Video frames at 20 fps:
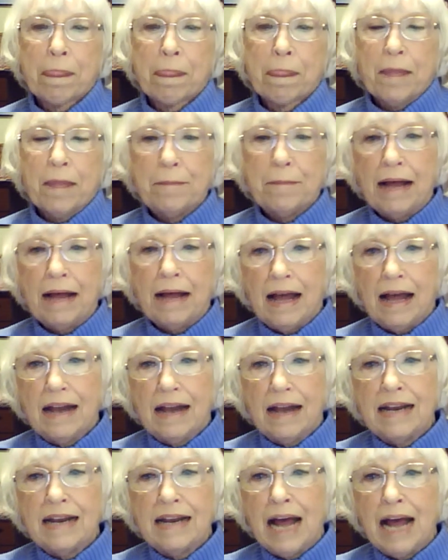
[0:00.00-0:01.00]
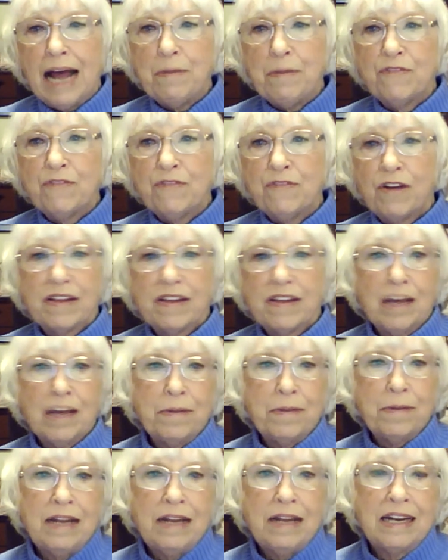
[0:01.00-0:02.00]
but not before the
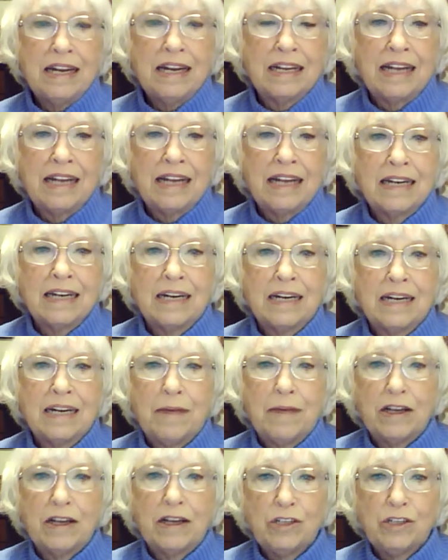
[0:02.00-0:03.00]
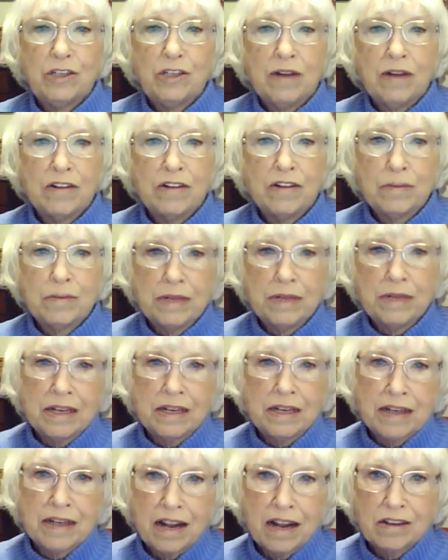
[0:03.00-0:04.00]
company had collected about $200 million
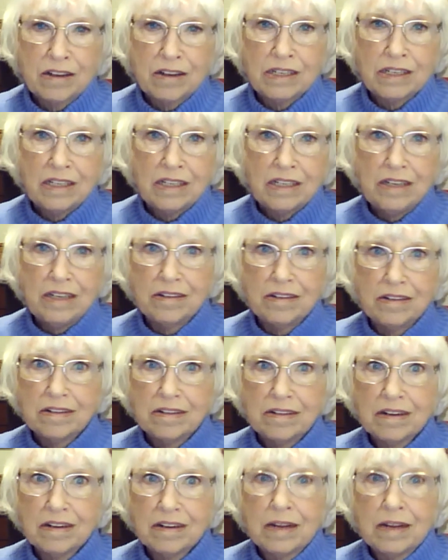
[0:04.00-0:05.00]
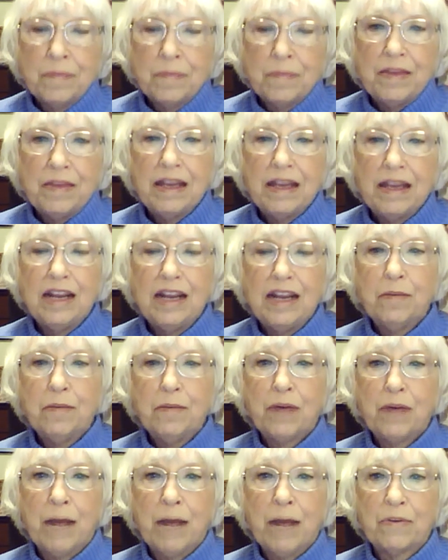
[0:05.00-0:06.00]
a year in
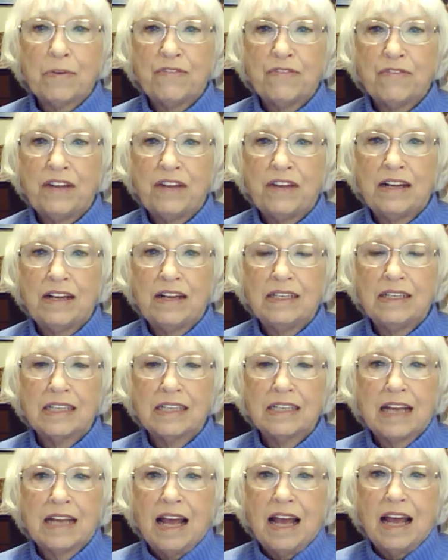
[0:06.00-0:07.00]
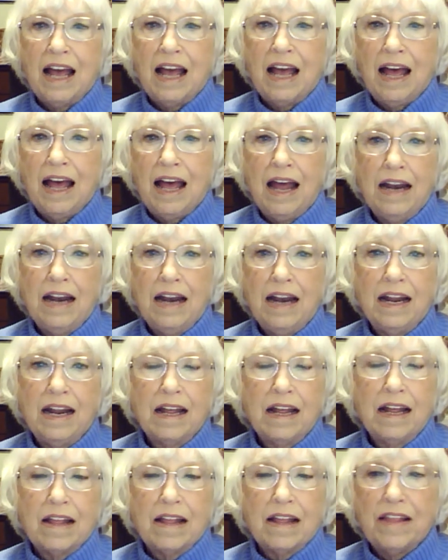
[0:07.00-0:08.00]
improper funds, and
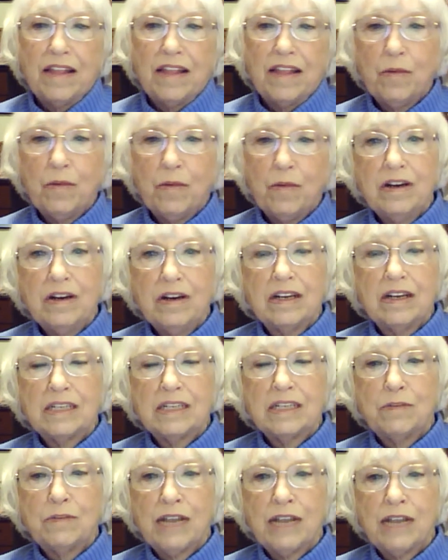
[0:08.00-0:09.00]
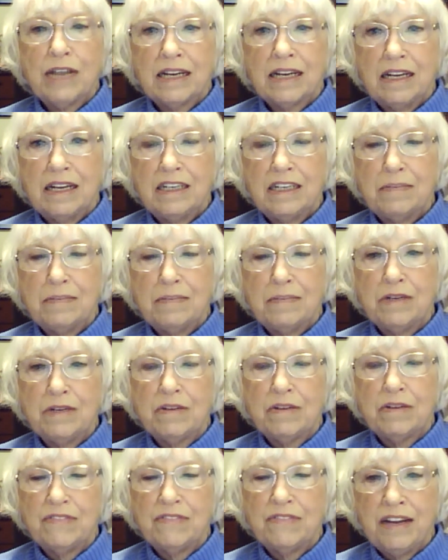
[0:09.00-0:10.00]
they weren't subjected to be
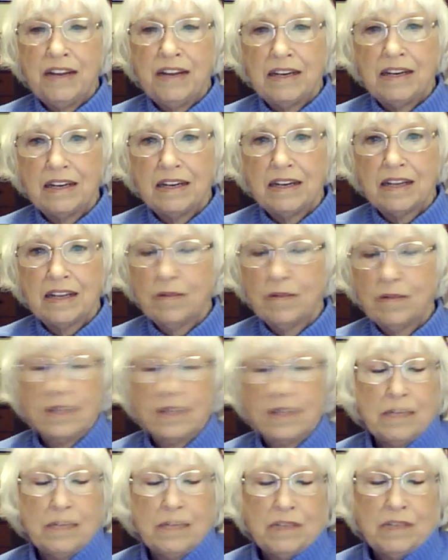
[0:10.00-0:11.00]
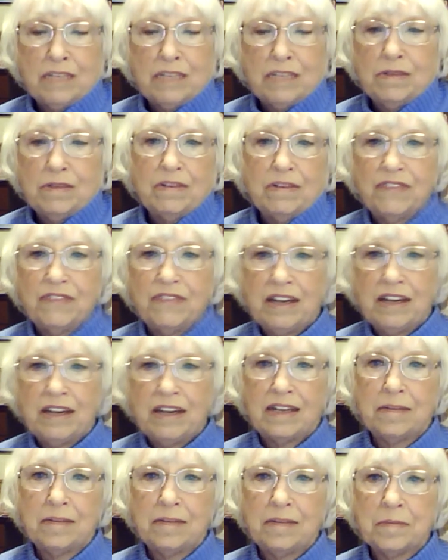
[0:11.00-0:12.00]
refunded. They weren't subject to be
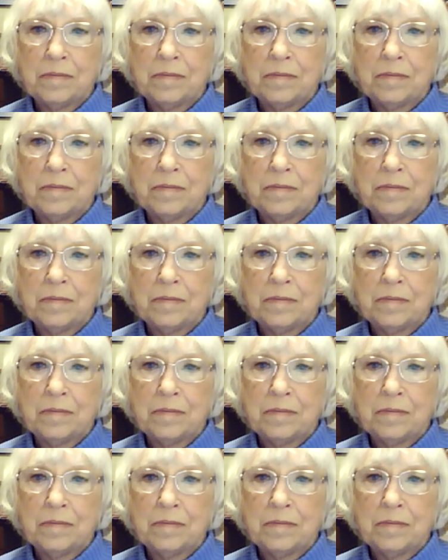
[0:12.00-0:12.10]
refunded.